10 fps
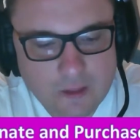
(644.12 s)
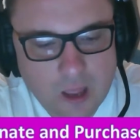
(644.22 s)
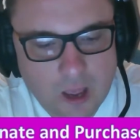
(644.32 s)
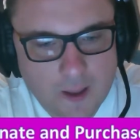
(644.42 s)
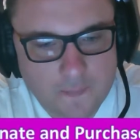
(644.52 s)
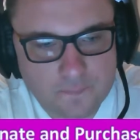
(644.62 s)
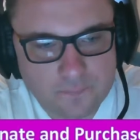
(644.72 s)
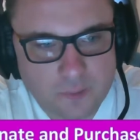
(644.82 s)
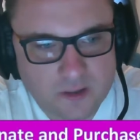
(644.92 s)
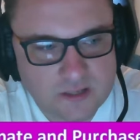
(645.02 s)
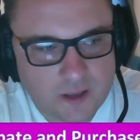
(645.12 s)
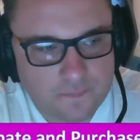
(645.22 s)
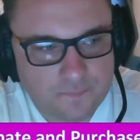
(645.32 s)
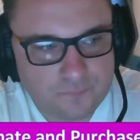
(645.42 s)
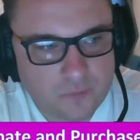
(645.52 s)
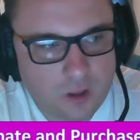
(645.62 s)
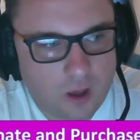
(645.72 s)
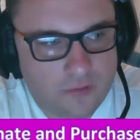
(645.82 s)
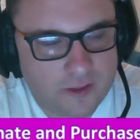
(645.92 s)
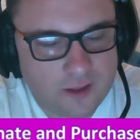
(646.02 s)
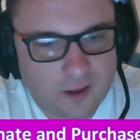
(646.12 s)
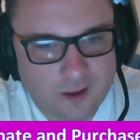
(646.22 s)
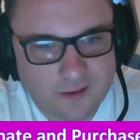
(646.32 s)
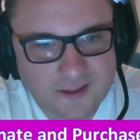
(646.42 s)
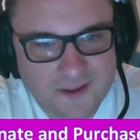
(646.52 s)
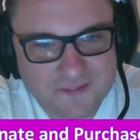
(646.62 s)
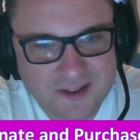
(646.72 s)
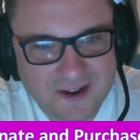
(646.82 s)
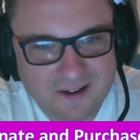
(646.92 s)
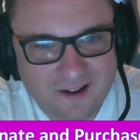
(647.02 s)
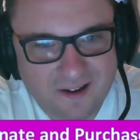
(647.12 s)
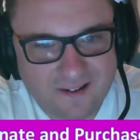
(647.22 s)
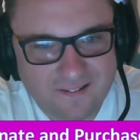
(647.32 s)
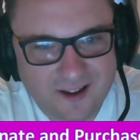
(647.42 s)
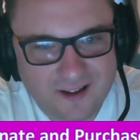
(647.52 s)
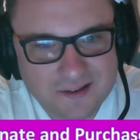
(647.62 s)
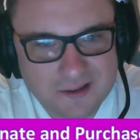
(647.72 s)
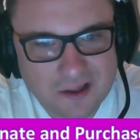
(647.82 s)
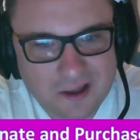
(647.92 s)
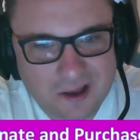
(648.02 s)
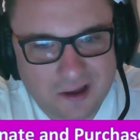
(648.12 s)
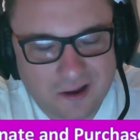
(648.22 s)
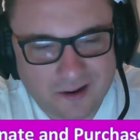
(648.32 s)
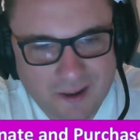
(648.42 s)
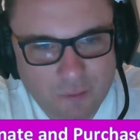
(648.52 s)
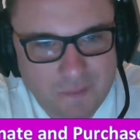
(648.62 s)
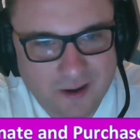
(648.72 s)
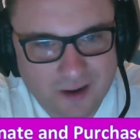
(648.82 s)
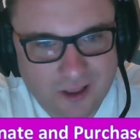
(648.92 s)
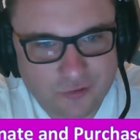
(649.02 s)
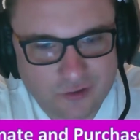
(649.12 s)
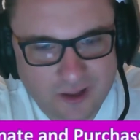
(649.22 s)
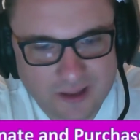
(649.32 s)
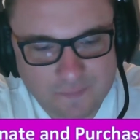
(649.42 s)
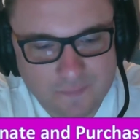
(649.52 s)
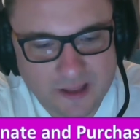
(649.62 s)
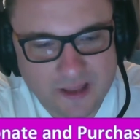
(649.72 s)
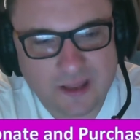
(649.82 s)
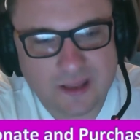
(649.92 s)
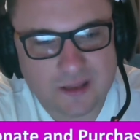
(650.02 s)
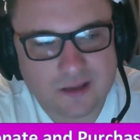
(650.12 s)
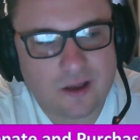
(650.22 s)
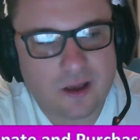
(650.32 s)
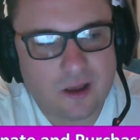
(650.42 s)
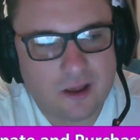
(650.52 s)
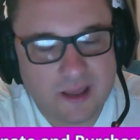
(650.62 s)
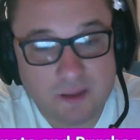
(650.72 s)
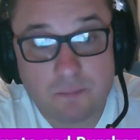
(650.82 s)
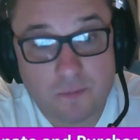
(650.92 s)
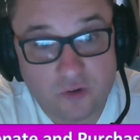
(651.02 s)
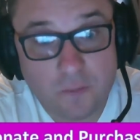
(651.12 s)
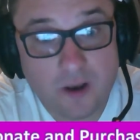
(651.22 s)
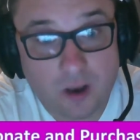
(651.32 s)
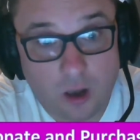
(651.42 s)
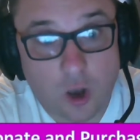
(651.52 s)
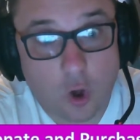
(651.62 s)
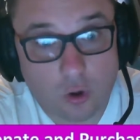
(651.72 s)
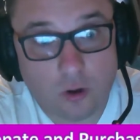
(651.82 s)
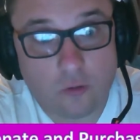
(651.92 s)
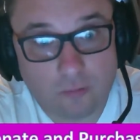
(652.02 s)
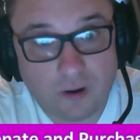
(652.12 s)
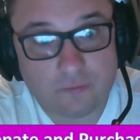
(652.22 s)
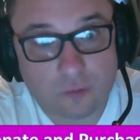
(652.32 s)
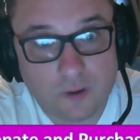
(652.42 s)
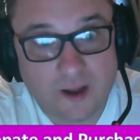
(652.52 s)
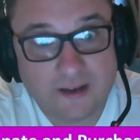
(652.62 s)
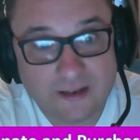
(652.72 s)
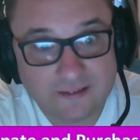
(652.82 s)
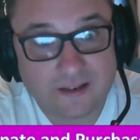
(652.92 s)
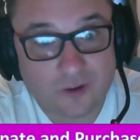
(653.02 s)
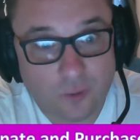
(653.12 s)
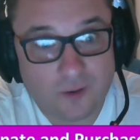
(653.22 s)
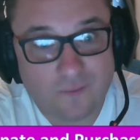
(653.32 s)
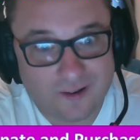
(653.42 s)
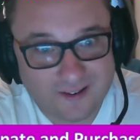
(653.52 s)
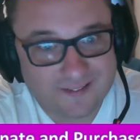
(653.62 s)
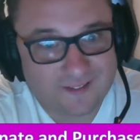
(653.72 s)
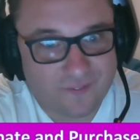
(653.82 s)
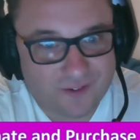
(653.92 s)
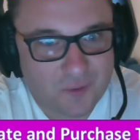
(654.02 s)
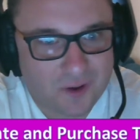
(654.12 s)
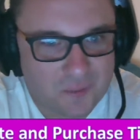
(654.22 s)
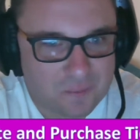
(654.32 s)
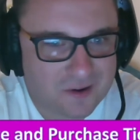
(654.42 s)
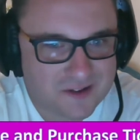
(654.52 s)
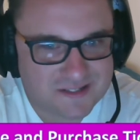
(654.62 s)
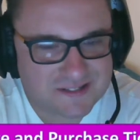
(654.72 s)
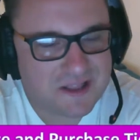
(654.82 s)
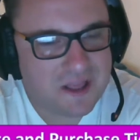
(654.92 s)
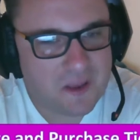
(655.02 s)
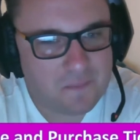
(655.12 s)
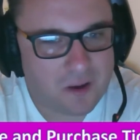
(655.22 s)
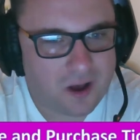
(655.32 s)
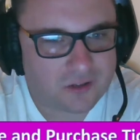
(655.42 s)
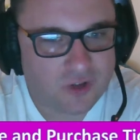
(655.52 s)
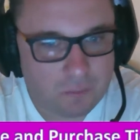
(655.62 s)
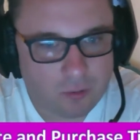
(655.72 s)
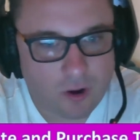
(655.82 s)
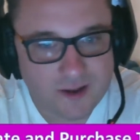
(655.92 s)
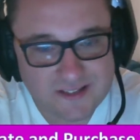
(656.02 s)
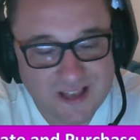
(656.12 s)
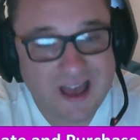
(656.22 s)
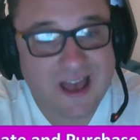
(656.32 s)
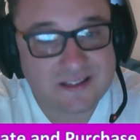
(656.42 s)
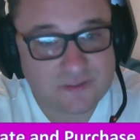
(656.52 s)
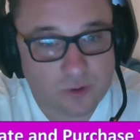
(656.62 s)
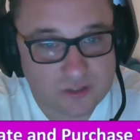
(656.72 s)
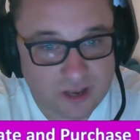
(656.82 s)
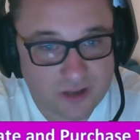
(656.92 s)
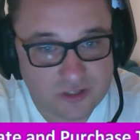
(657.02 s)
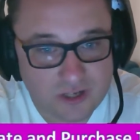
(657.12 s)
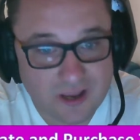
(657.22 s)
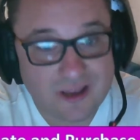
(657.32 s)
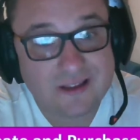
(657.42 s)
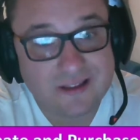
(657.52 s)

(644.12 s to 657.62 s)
But I think Dave Taylor, our cameraman last year, he spent a lot on the raffle and he did quite well. He did win quite a lot of prizes. But our top prize, as was last year,